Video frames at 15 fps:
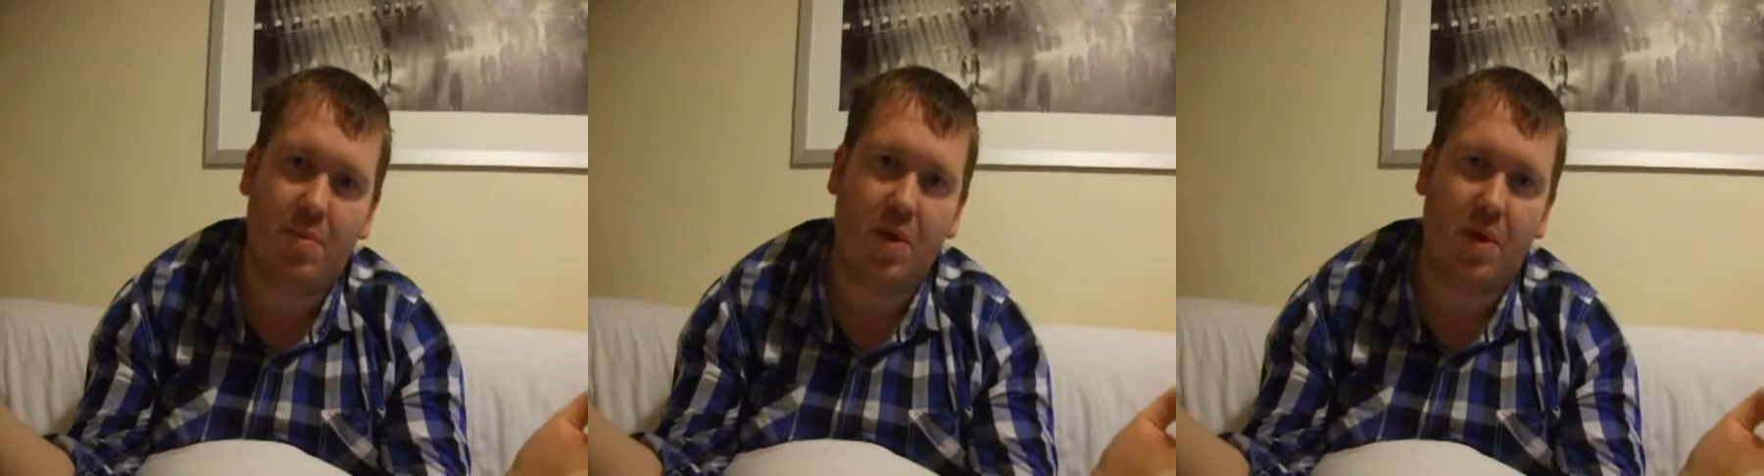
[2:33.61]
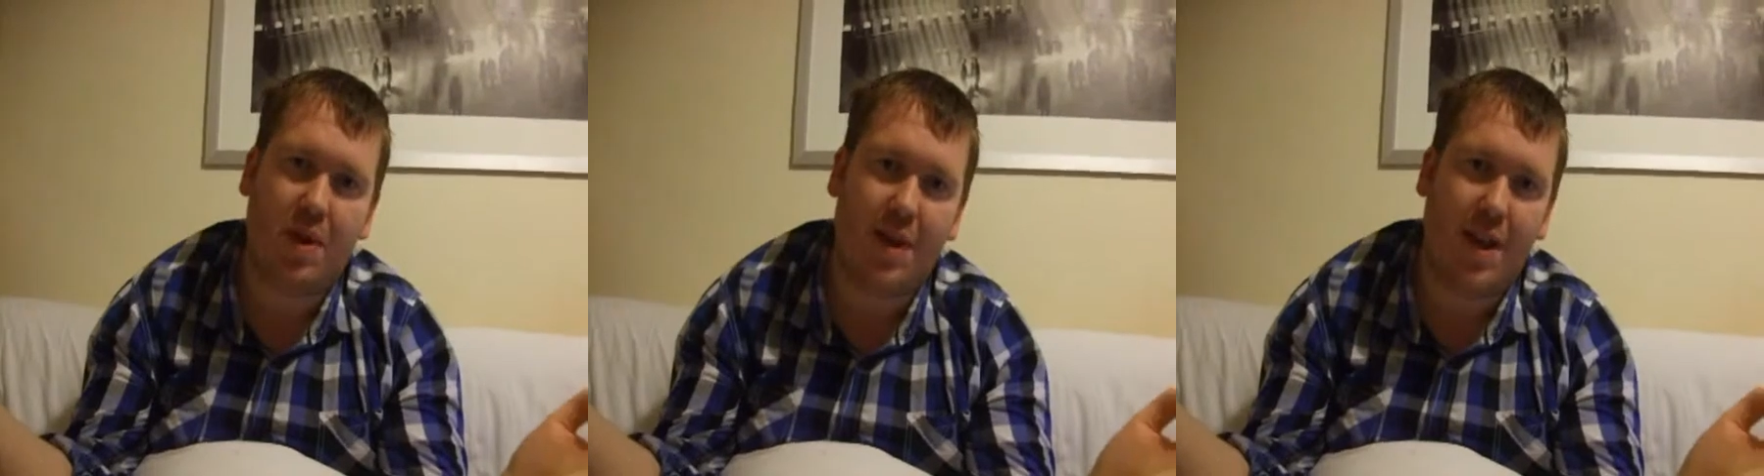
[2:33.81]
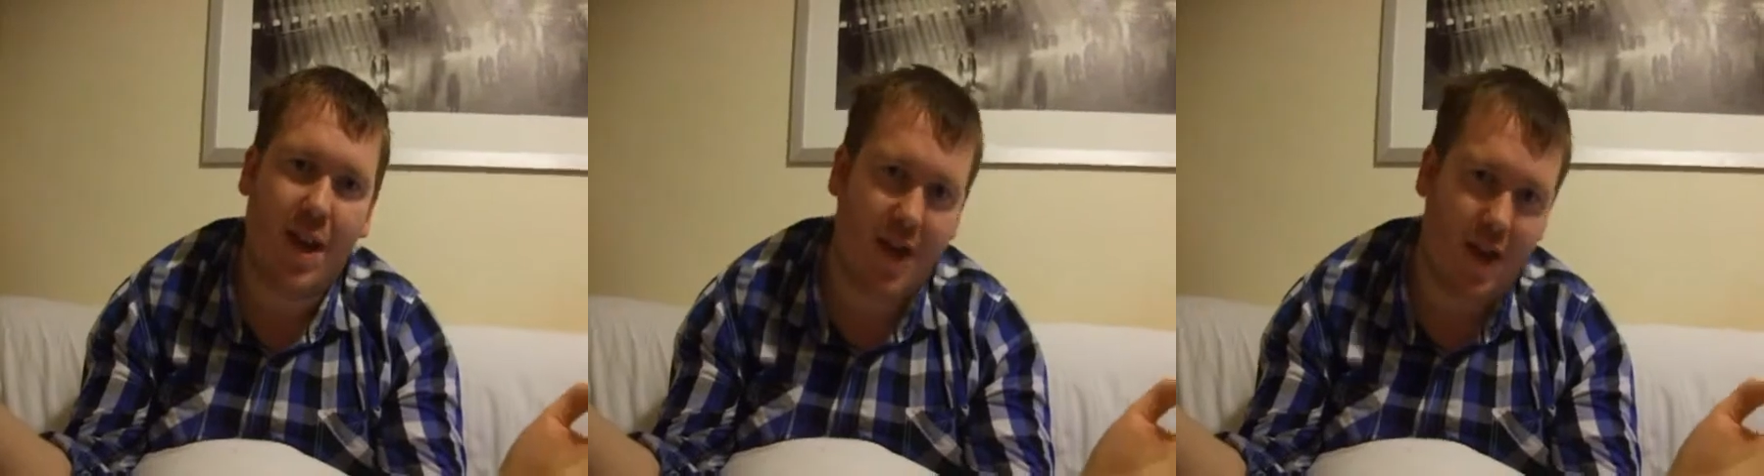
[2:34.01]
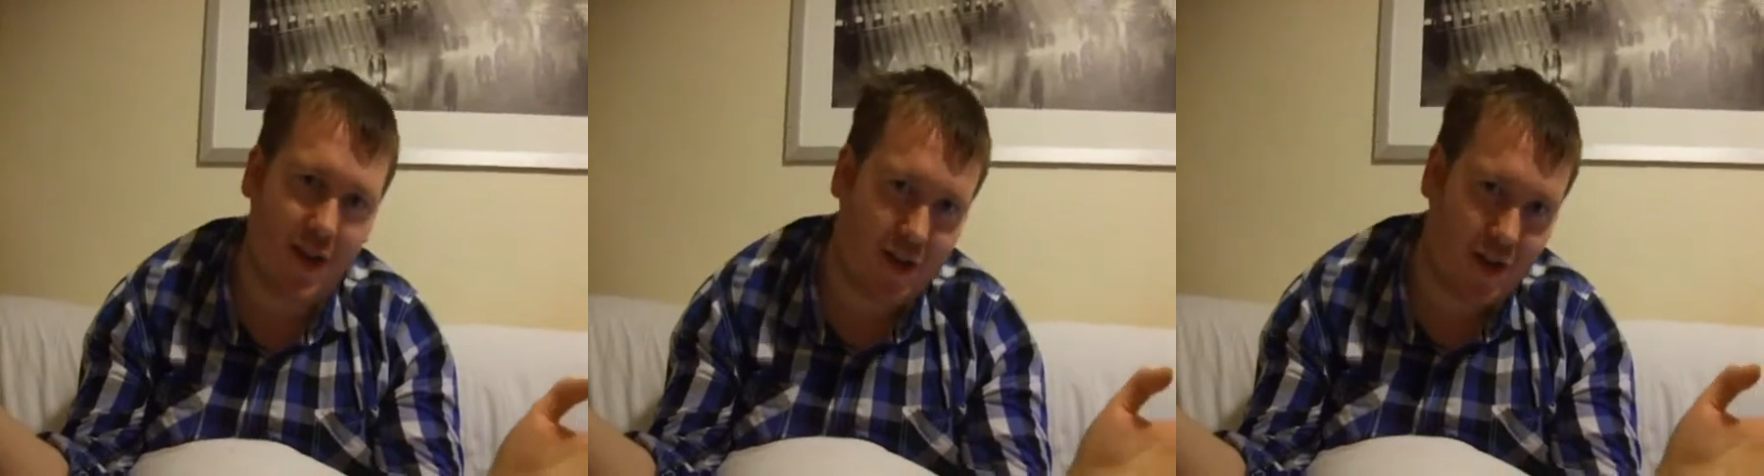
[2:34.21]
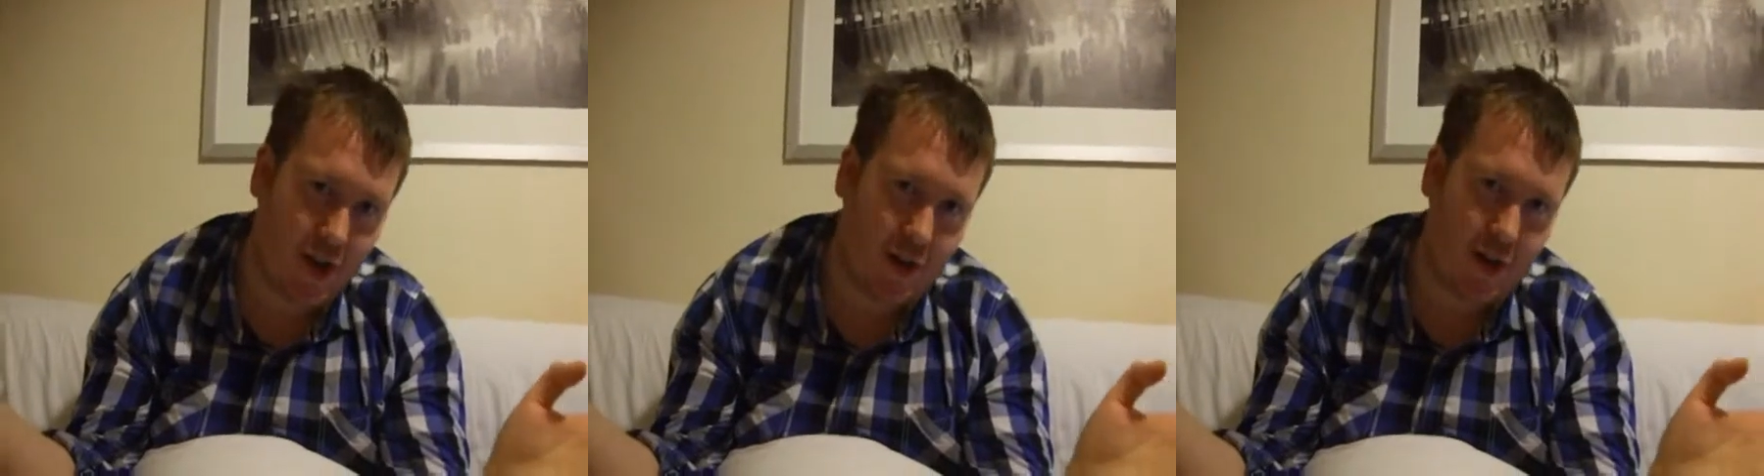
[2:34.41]
books is he going to
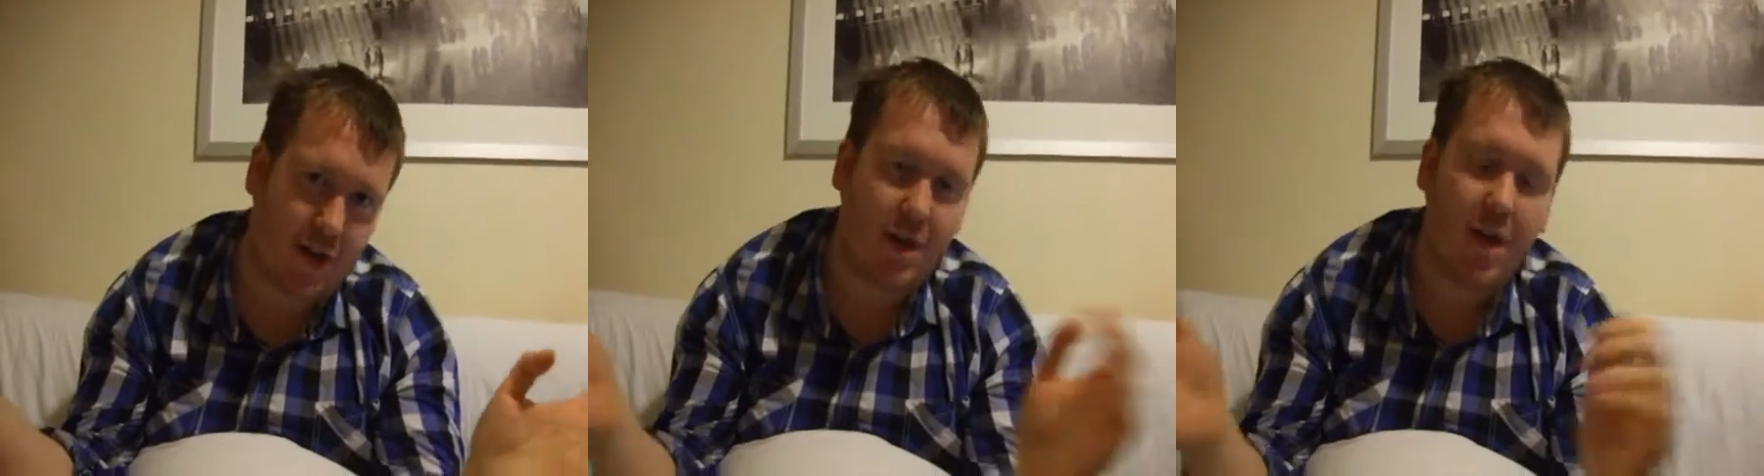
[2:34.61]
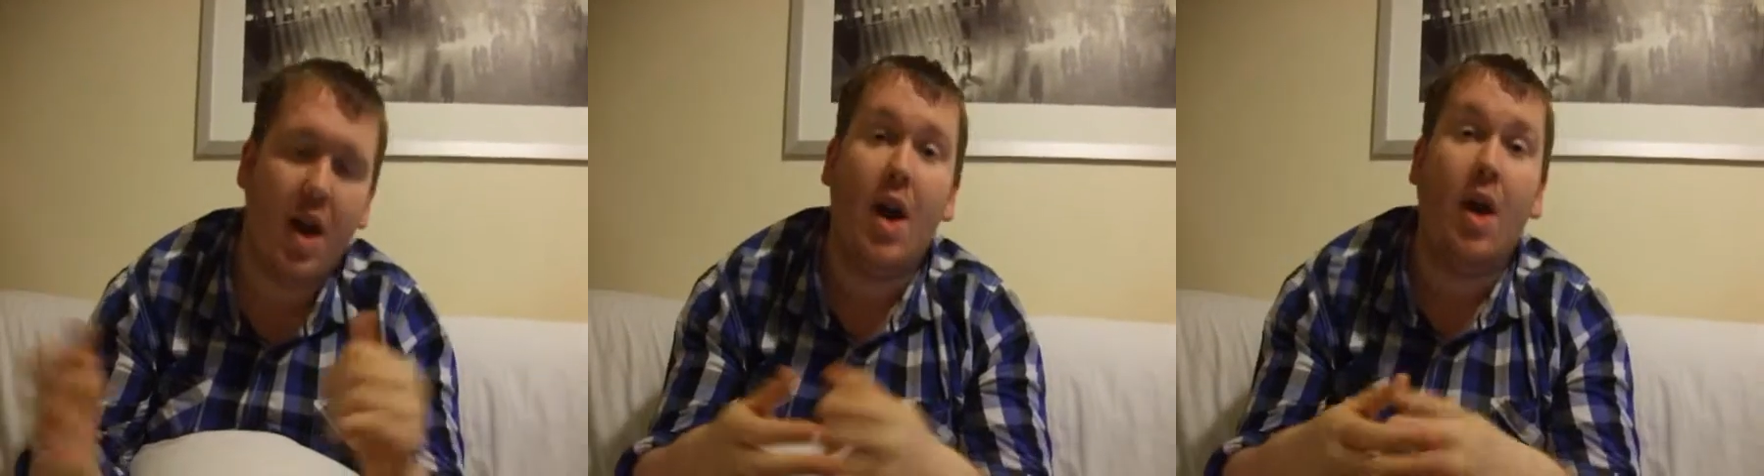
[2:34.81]
show us?